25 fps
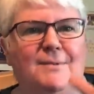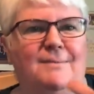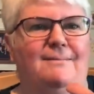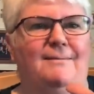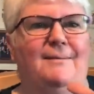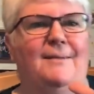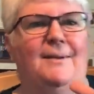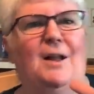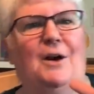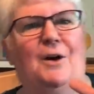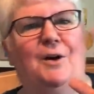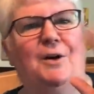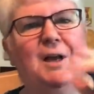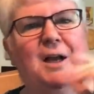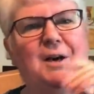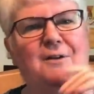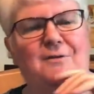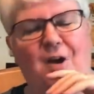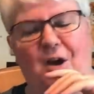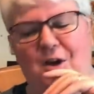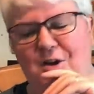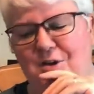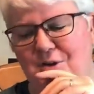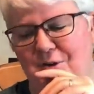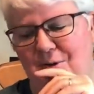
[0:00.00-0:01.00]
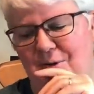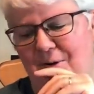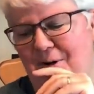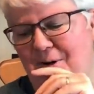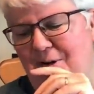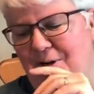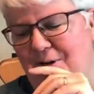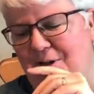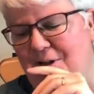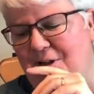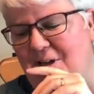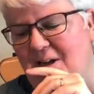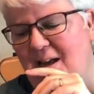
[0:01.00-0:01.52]
lurking round
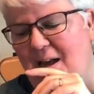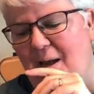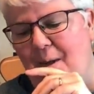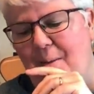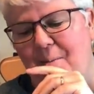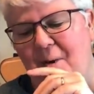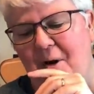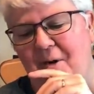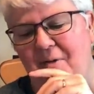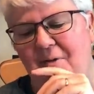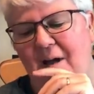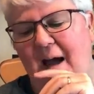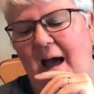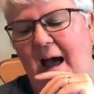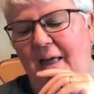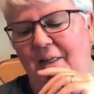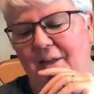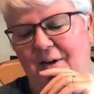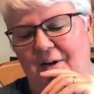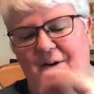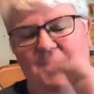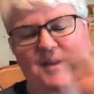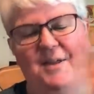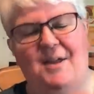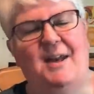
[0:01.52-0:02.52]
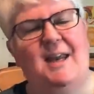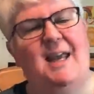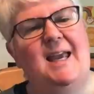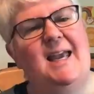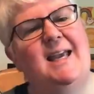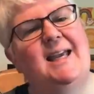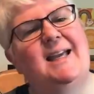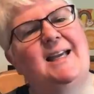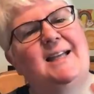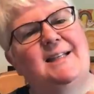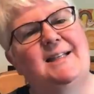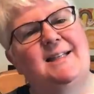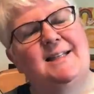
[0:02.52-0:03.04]
corners, but rather that he
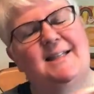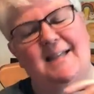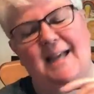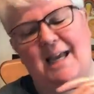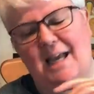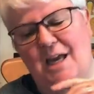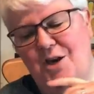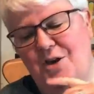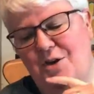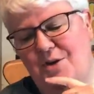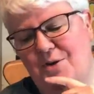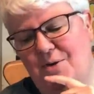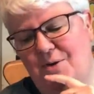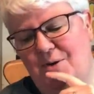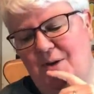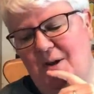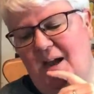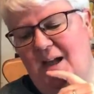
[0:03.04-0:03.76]
can see you